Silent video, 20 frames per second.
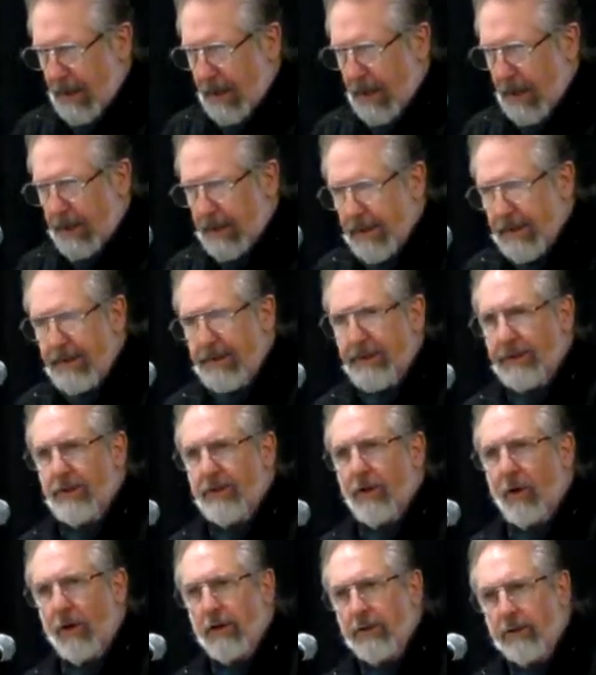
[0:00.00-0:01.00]
at least an
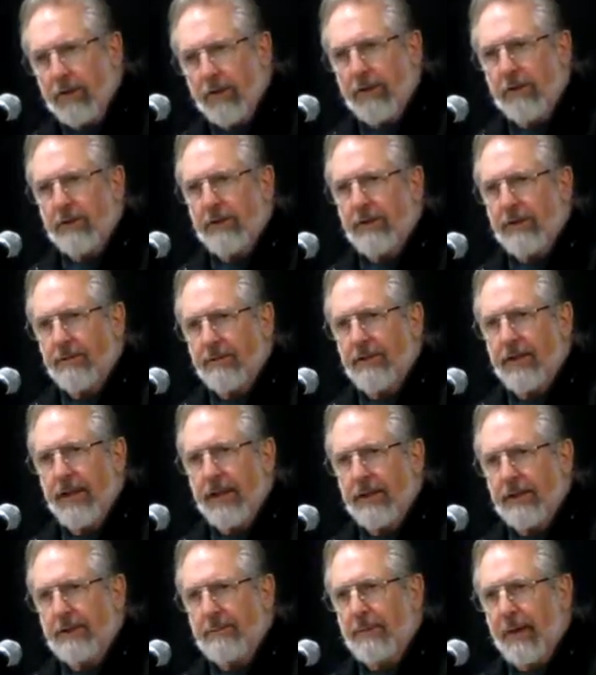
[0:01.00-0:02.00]
alternative
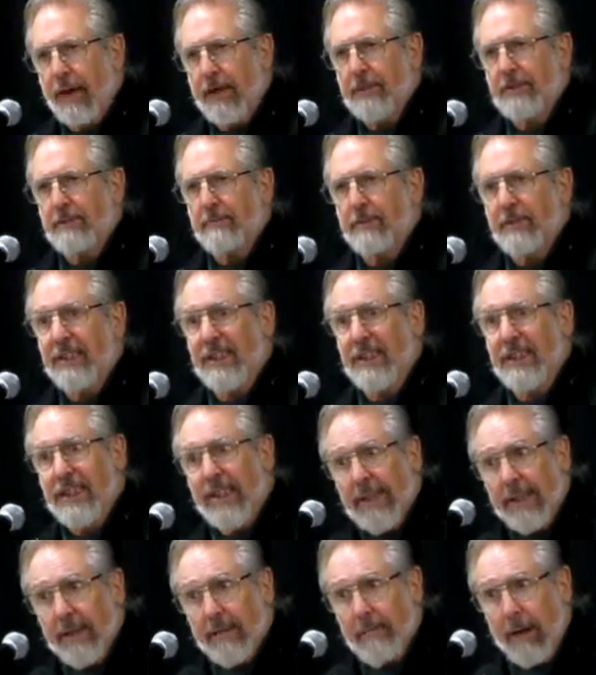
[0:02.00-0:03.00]
that is possible to
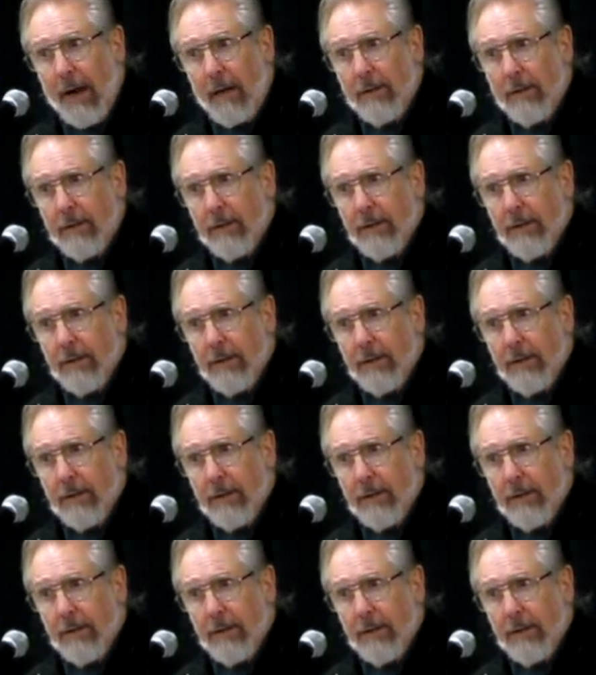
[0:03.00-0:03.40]
think about.